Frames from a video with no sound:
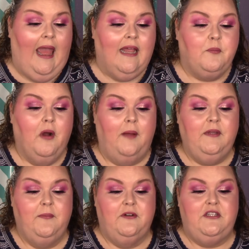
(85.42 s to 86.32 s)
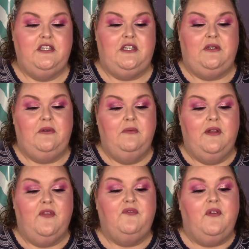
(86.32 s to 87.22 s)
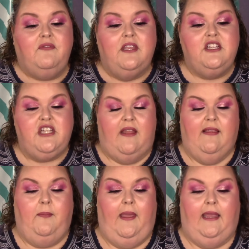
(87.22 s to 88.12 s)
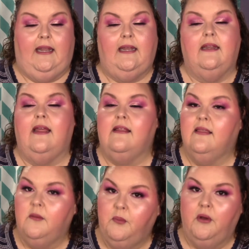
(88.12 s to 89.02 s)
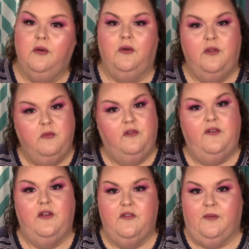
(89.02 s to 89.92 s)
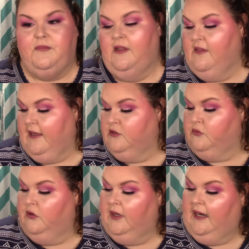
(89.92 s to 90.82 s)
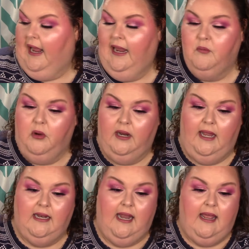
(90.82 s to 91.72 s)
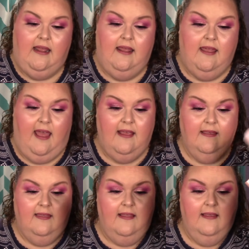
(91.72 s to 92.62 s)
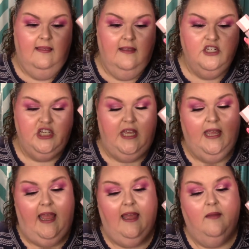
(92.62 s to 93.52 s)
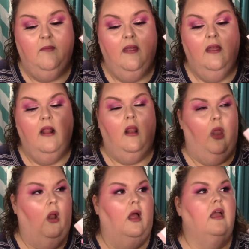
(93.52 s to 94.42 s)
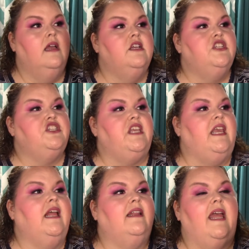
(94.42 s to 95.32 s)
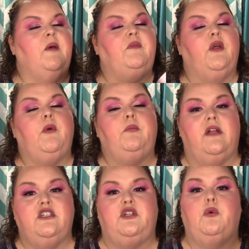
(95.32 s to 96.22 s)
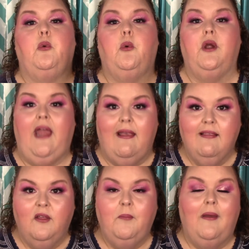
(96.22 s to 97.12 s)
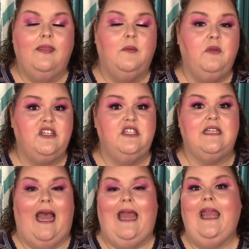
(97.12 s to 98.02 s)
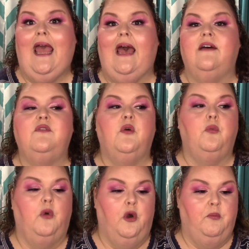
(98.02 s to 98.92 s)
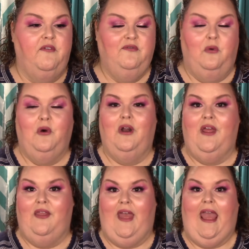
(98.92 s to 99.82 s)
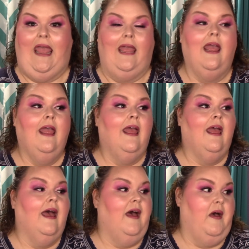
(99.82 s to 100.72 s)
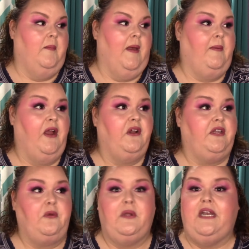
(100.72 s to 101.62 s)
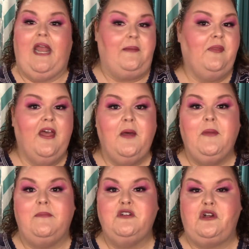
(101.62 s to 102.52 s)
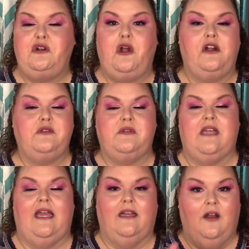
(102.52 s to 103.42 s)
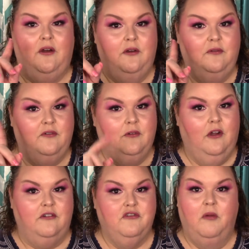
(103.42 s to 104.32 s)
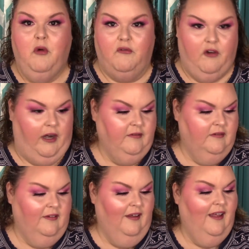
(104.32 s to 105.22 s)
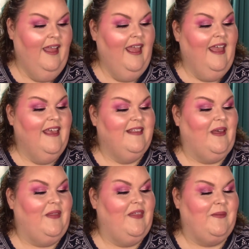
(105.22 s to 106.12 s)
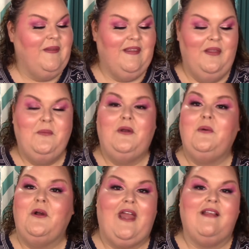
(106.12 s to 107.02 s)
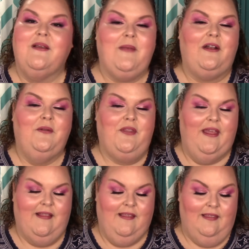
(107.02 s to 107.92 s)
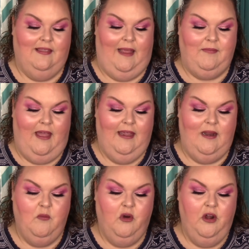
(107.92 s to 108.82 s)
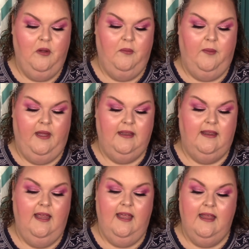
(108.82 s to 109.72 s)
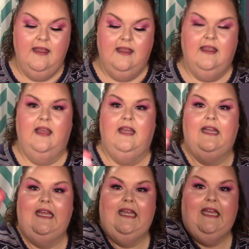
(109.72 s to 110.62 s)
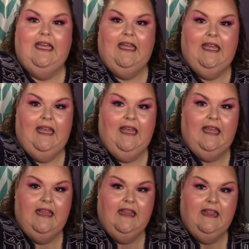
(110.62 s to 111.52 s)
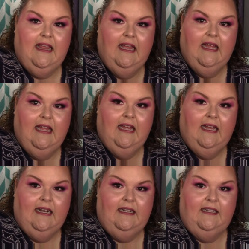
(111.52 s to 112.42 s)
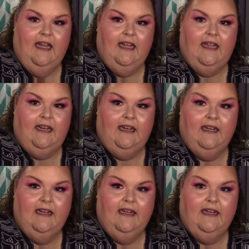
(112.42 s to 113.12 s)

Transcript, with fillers: Prompt number two was Fifty Shades of Painting, and that's the book or the movie or something sexual. And I had brought in this. This is the She Glam, the She Glam Liquid Blush and Orgasm. The blushes I have were before they um, apparently renamed them. I'm sure NARS was like, oh, contrairement for her. So this was in the one Orgasm. I don't think it's named that anymore, but this is done.